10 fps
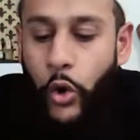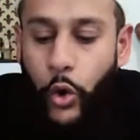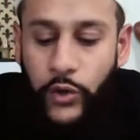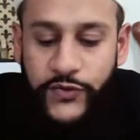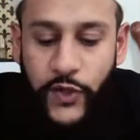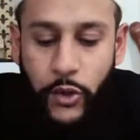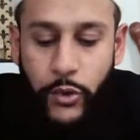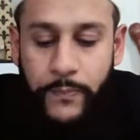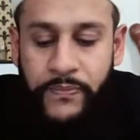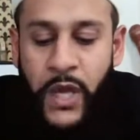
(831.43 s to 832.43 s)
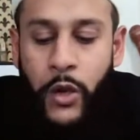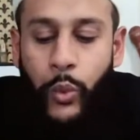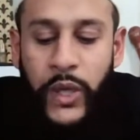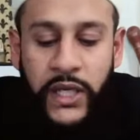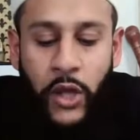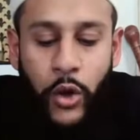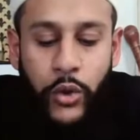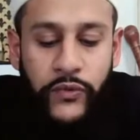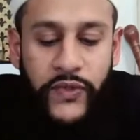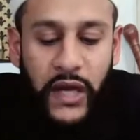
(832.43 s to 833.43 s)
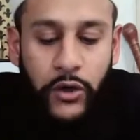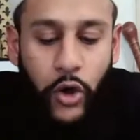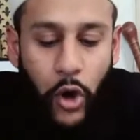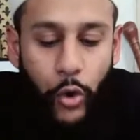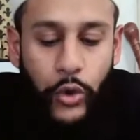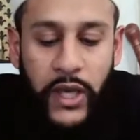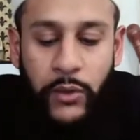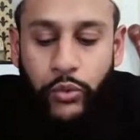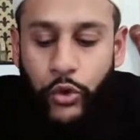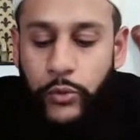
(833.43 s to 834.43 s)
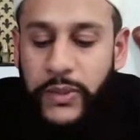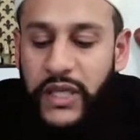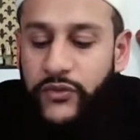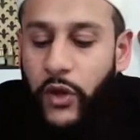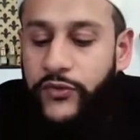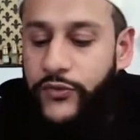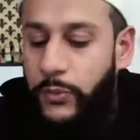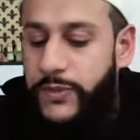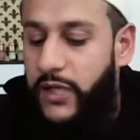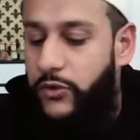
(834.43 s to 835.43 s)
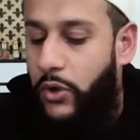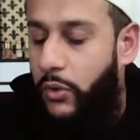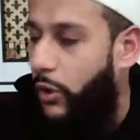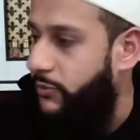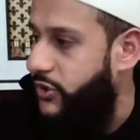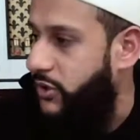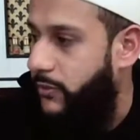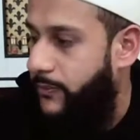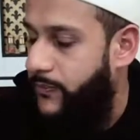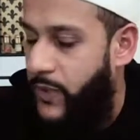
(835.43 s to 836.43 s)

Also, we know that gold and rubies are subject to corruption.